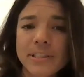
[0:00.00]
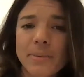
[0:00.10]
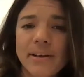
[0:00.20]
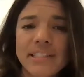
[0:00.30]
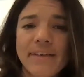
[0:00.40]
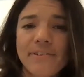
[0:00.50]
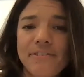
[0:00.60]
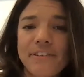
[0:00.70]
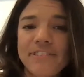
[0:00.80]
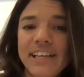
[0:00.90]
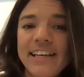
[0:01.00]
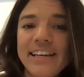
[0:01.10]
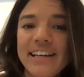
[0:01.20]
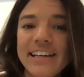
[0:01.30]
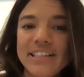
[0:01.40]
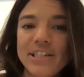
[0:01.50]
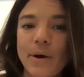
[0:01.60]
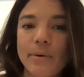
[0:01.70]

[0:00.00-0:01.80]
was about 750 so yeah.